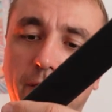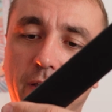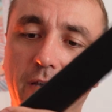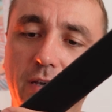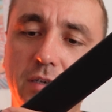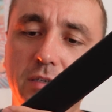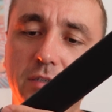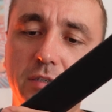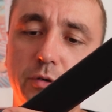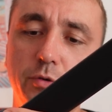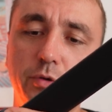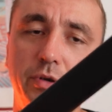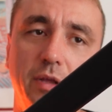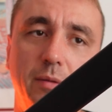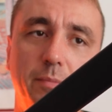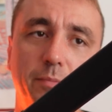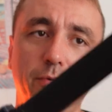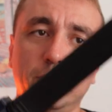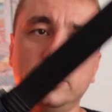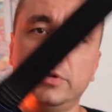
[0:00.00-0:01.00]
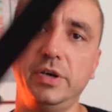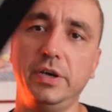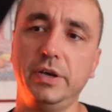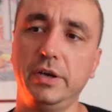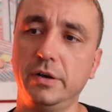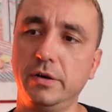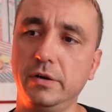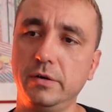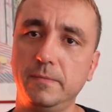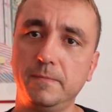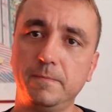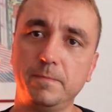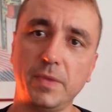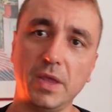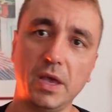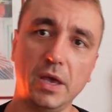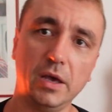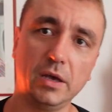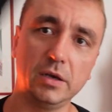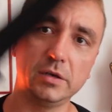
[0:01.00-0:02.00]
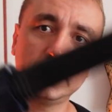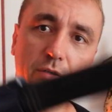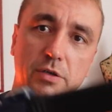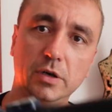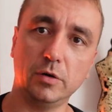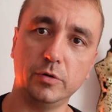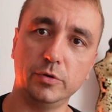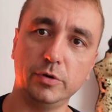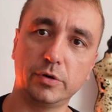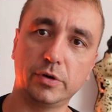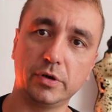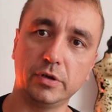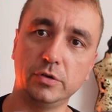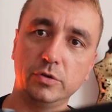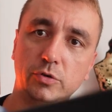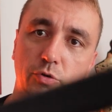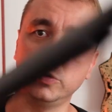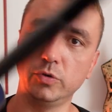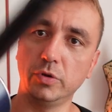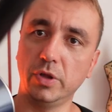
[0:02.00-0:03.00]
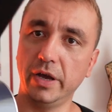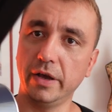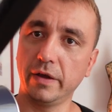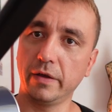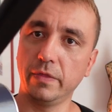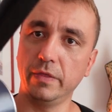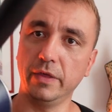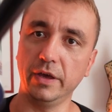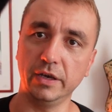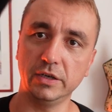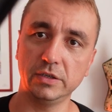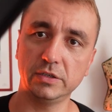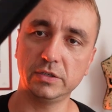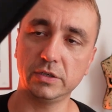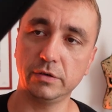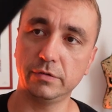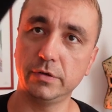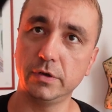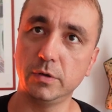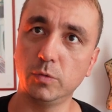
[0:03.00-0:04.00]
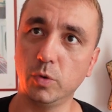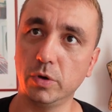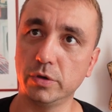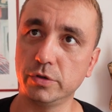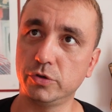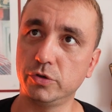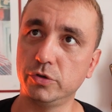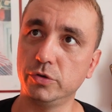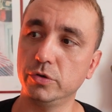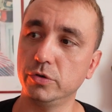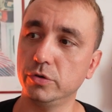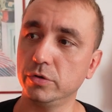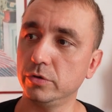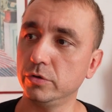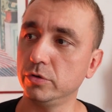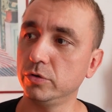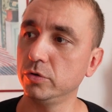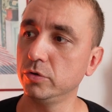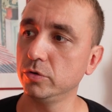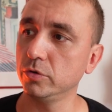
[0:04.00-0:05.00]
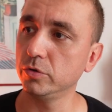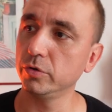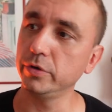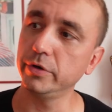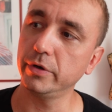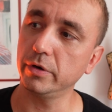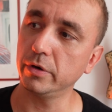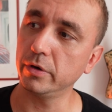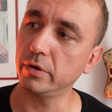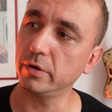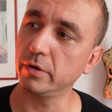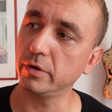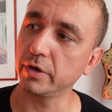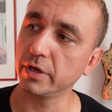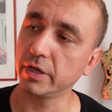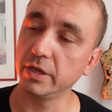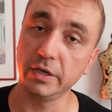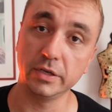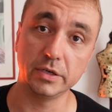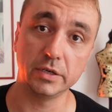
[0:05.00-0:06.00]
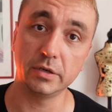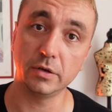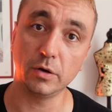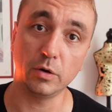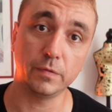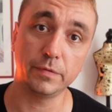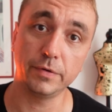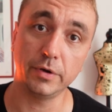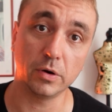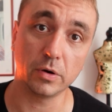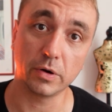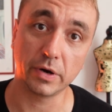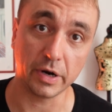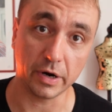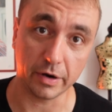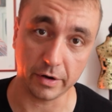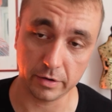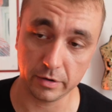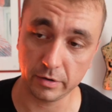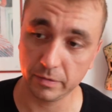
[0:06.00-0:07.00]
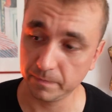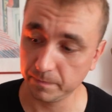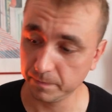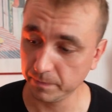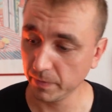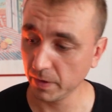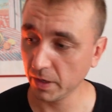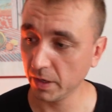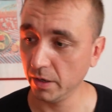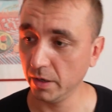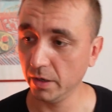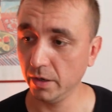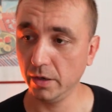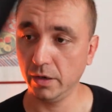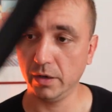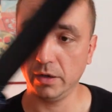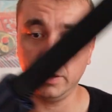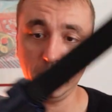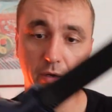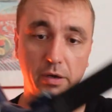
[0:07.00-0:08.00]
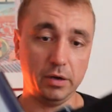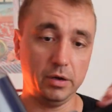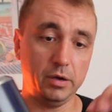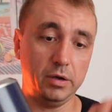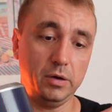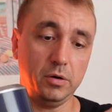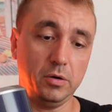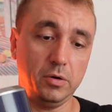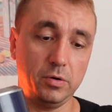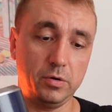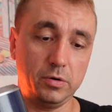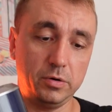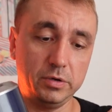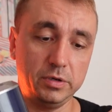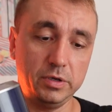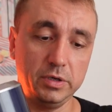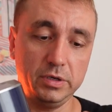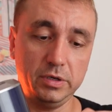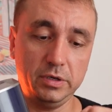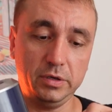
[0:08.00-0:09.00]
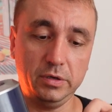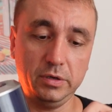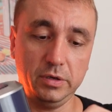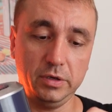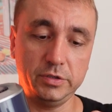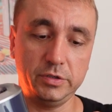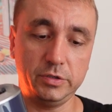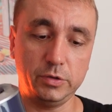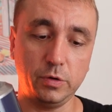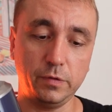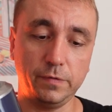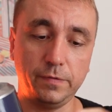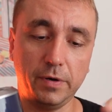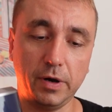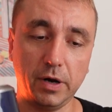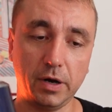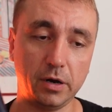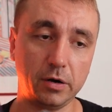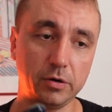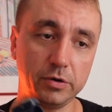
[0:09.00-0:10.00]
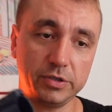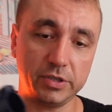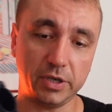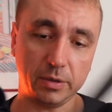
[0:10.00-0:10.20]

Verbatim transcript: things you can put here so you can do like this if you want to do your cleaning of your car uh, or uh, a sofa or